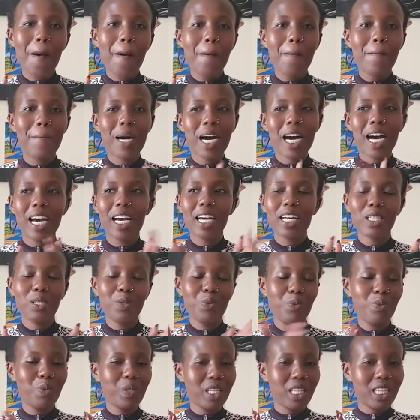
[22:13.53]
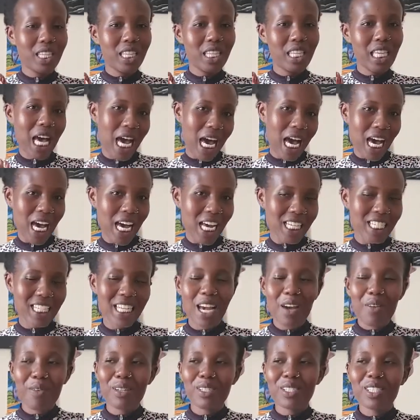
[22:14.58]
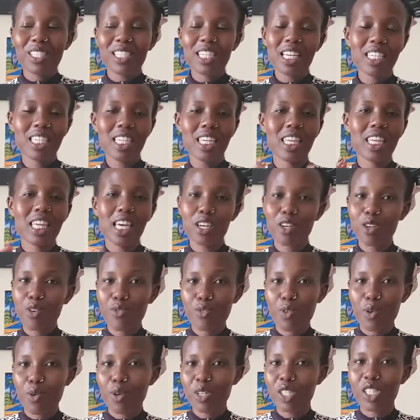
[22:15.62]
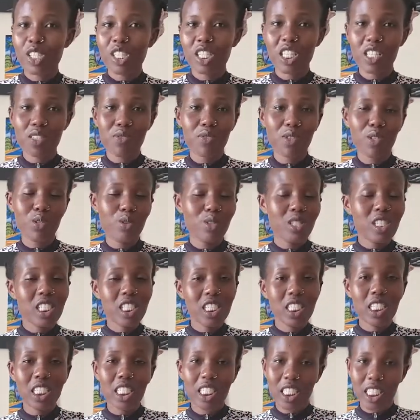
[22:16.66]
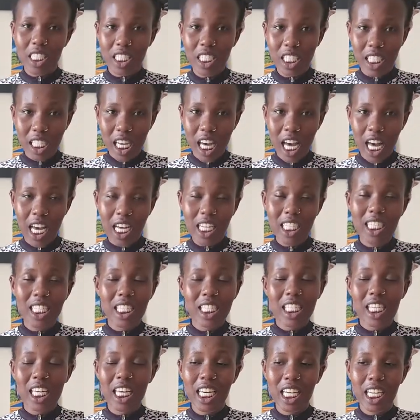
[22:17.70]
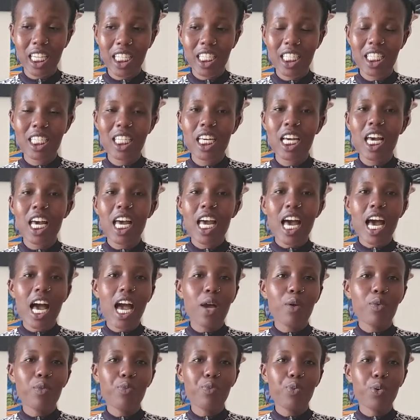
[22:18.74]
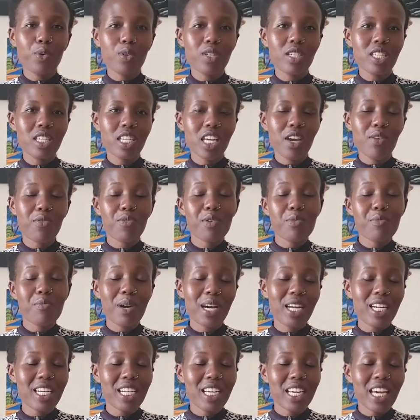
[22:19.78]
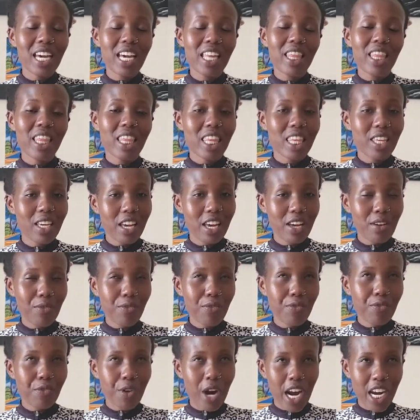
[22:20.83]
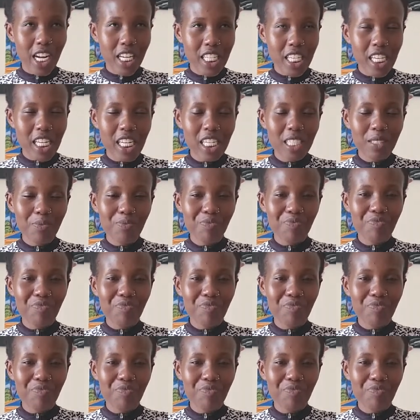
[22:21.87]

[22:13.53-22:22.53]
But with that, I want to just say thank you for watching this video till here, till the end. I will post every Monday and Friday.